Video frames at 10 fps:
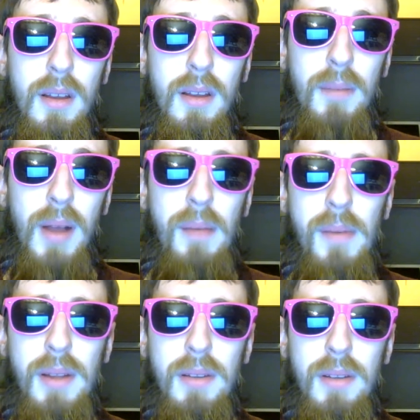
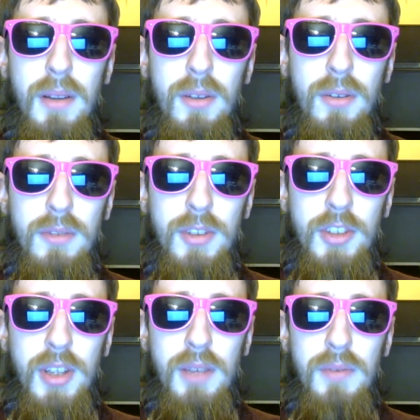Muhammad did not
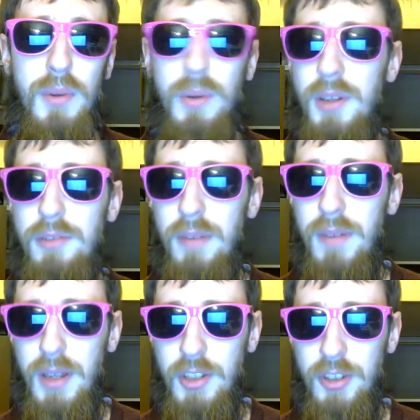receive all his
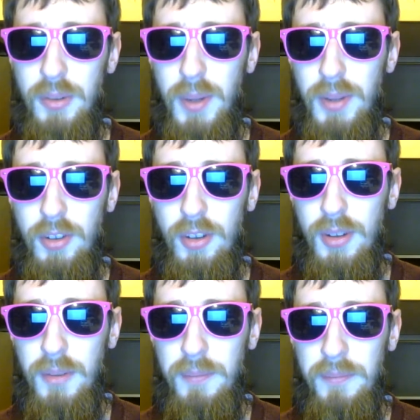revelation at
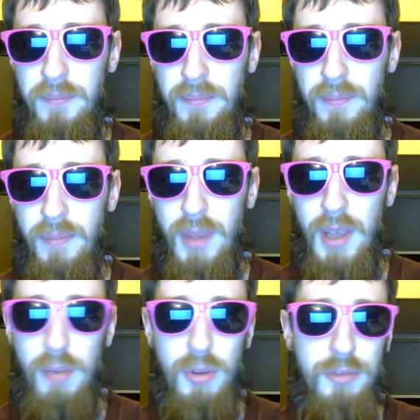once.
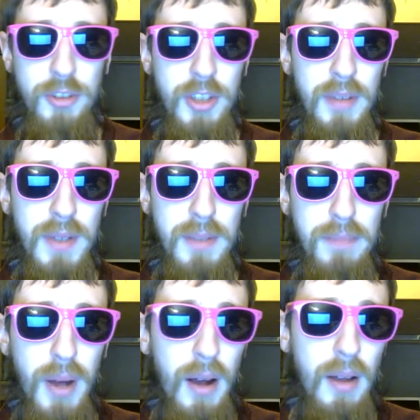He would receive it in
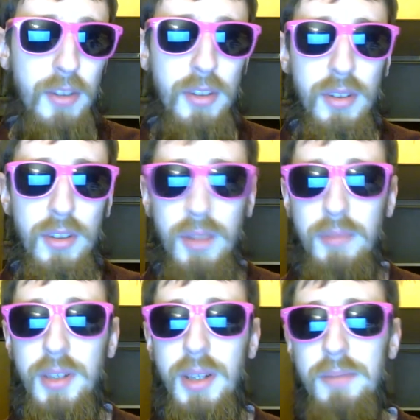parts,
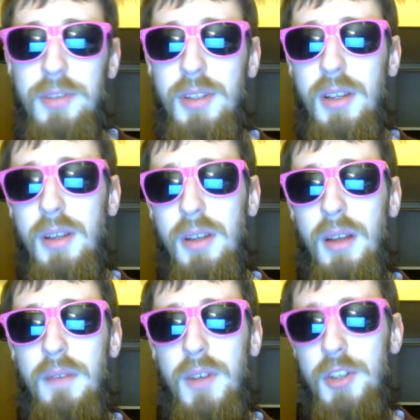sometimes
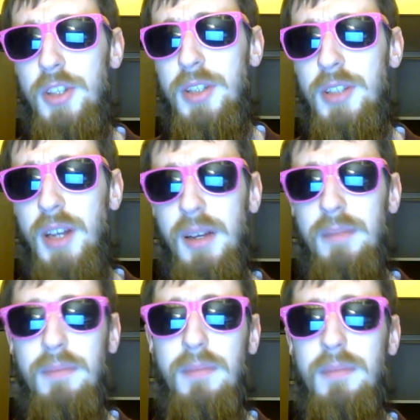a verse at a
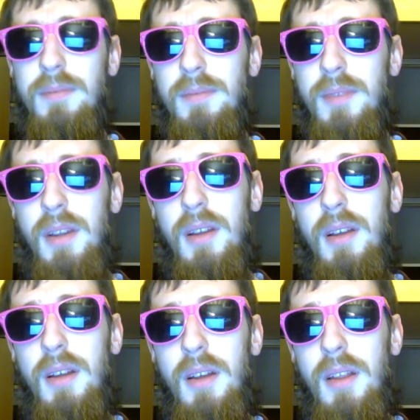time.
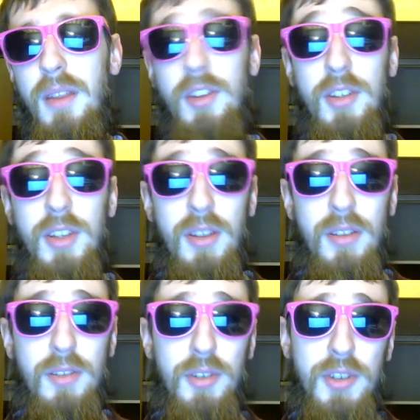This
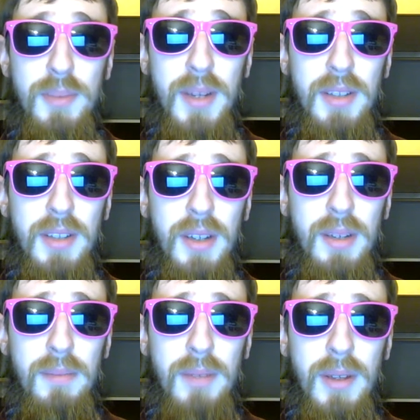Hadith talks about a
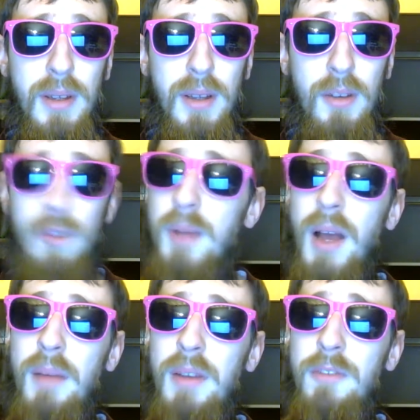time when
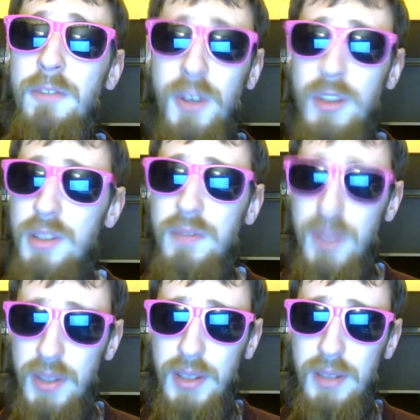Muhammad first
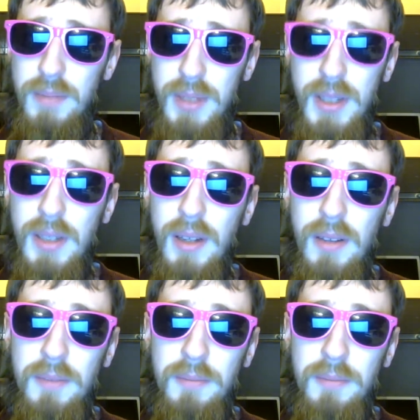visited Medina.